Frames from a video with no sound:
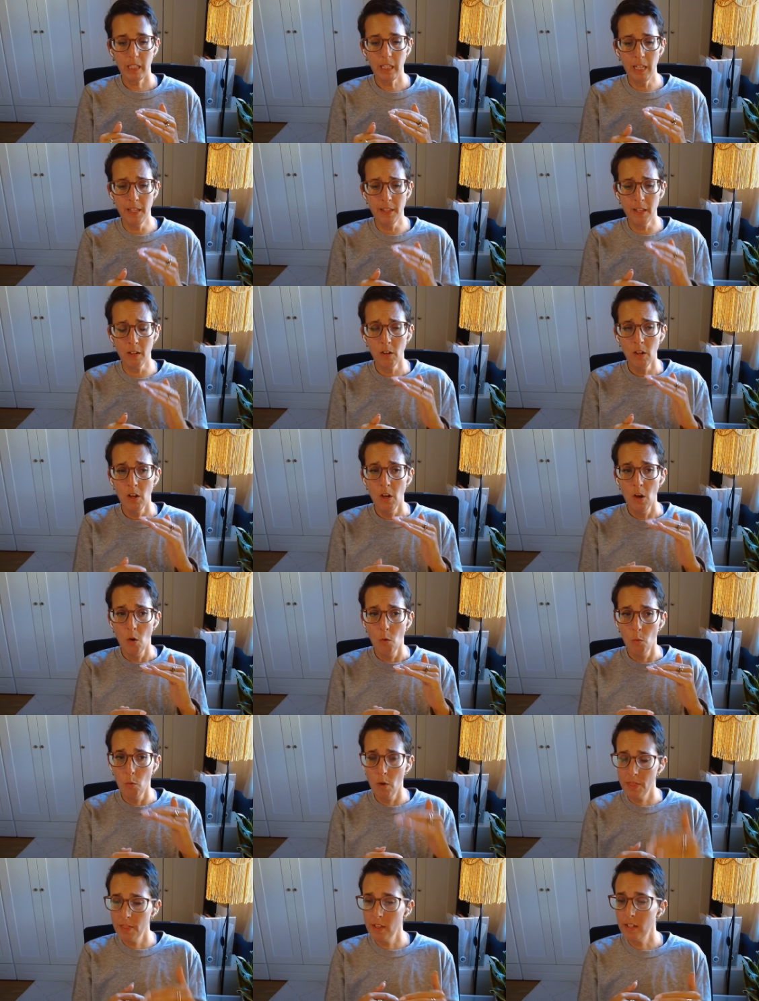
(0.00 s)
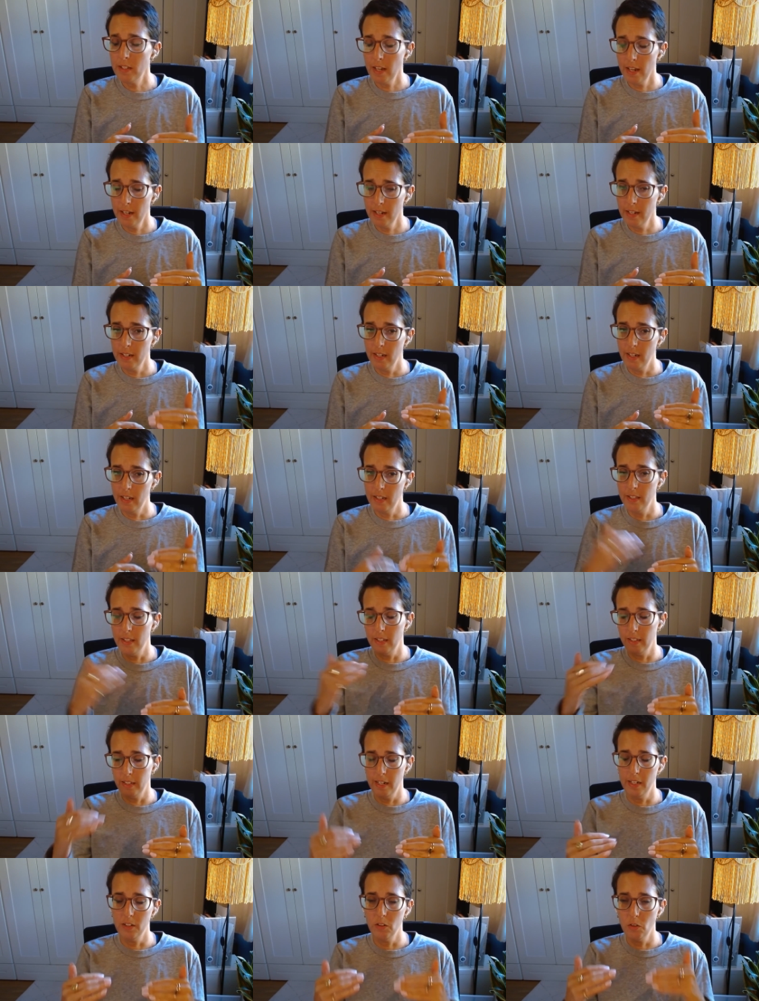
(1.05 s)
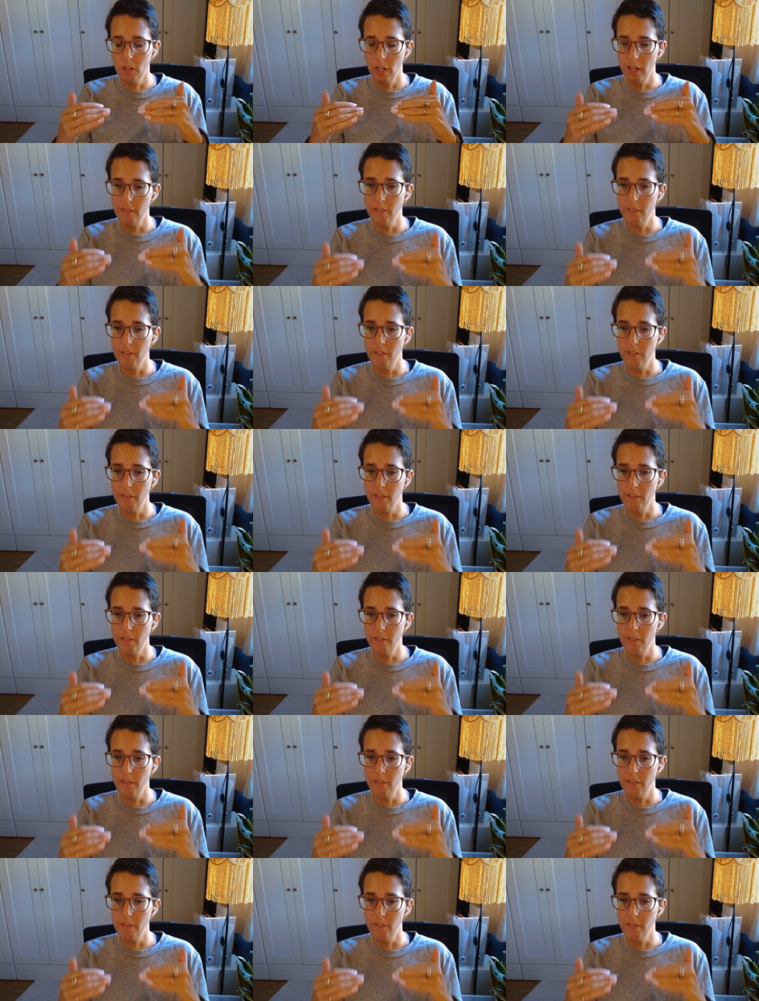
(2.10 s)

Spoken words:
And then when the tenant and the landlord